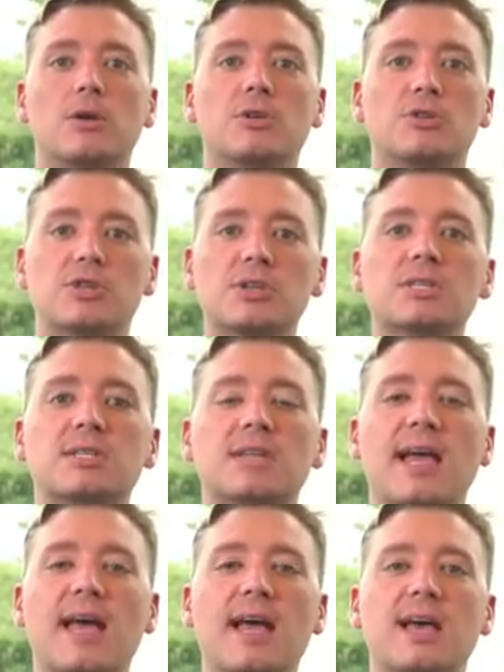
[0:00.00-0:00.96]

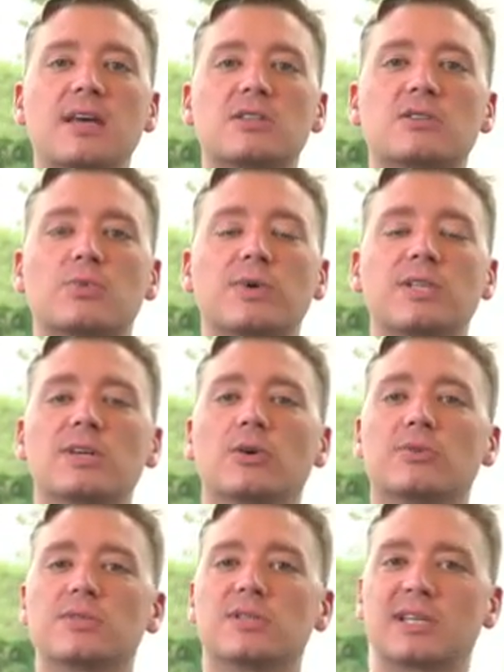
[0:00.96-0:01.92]
Just as we
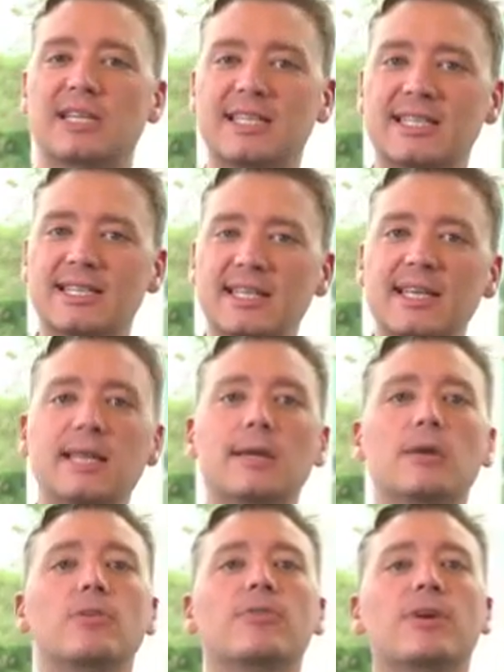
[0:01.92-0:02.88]
don't
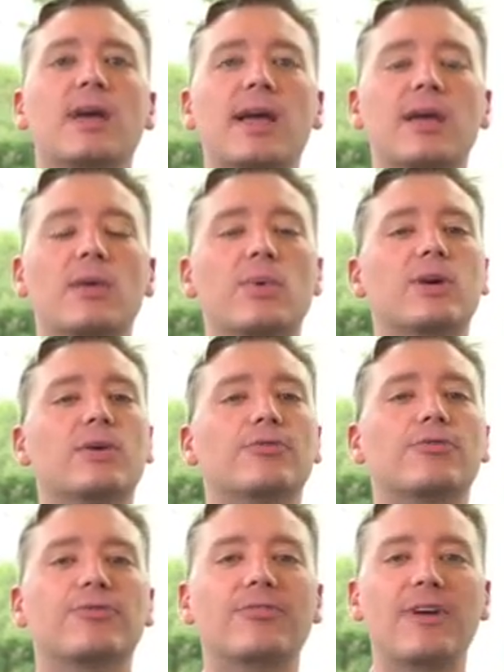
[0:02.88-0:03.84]
succeed overnight, we don't
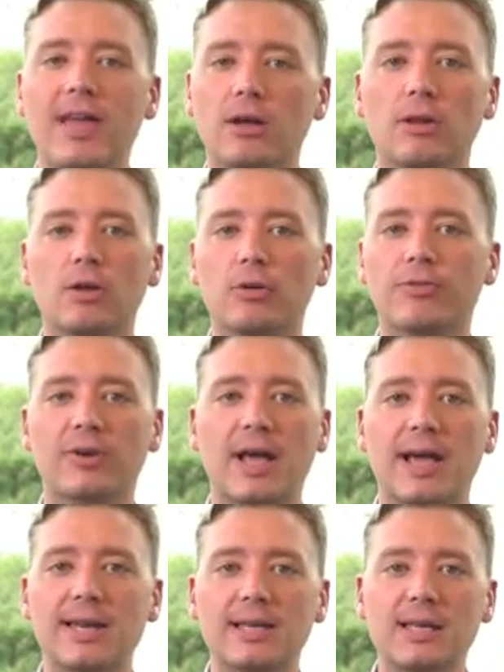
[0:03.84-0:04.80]
fail
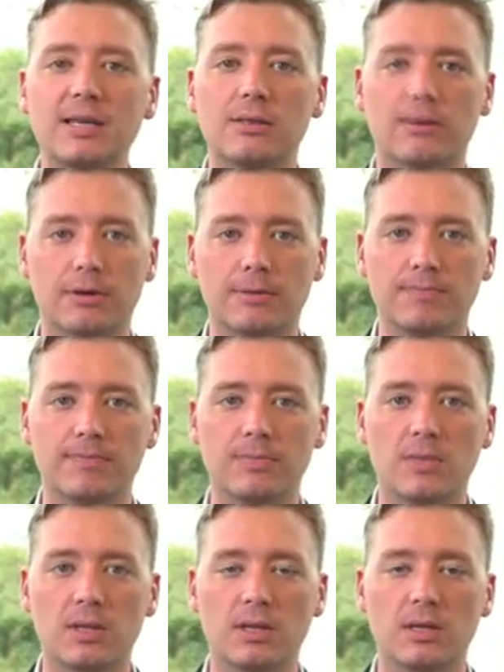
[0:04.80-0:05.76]
overnight either.
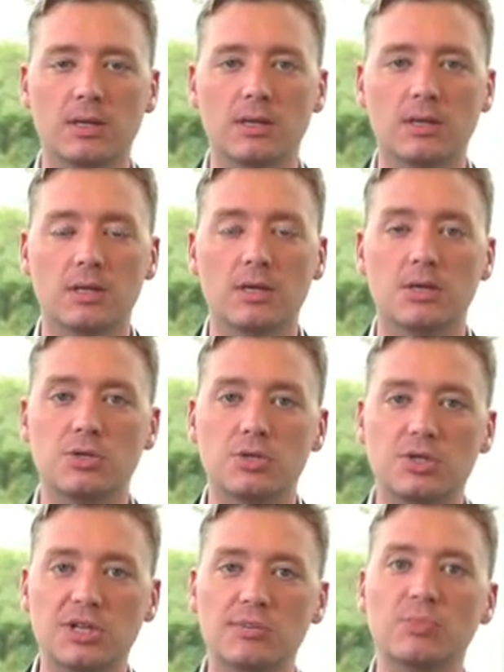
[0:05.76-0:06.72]

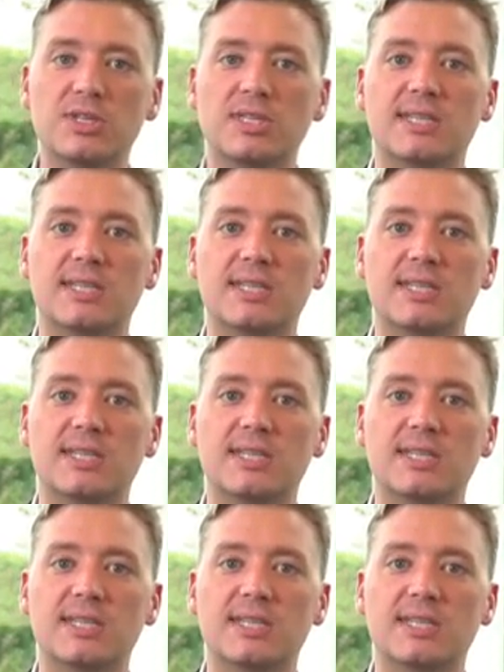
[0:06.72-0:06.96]
Jim would